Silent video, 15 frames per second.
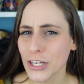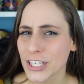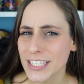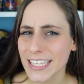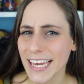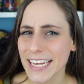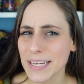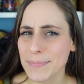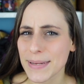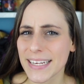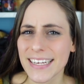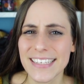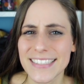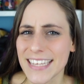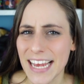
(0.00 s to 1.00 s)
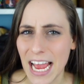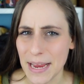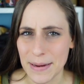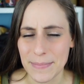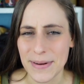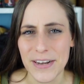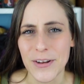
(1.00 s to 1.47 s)
looks like because I
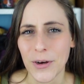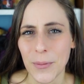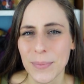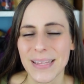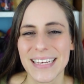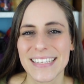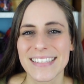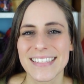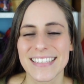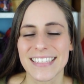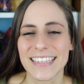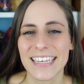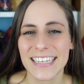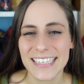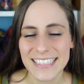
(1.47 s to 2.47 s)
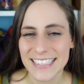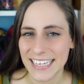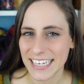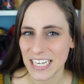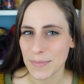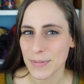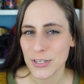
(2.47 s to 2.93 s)
am in no place to like
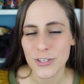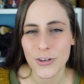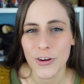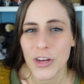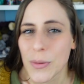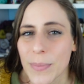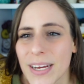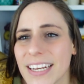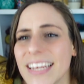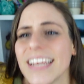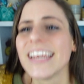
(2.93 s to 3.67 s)
stand up and show you, but